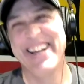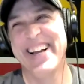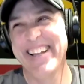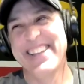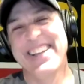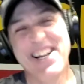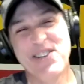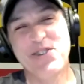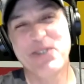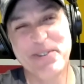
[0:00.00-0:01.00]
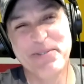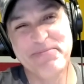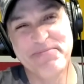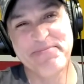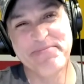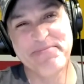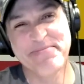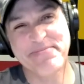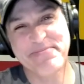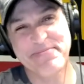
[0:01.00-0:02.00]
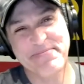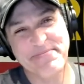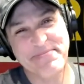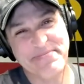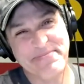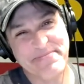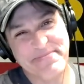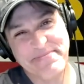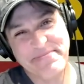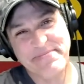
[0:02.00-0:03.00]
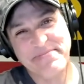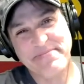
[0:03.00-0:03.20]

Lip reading: This person isn't speaking.